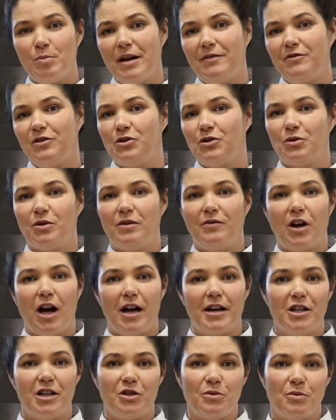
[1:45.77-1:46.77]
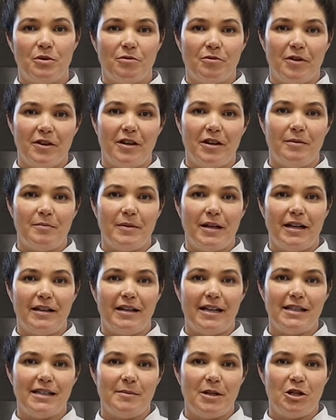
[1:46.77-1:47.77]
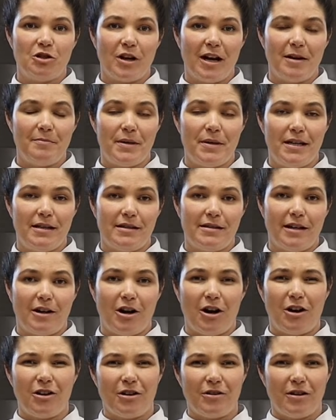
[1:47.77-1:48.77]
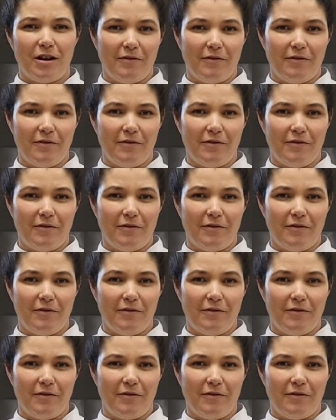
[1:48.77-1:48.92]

I've just sort of gotten into a rhythm, and it lets me try beans that aren't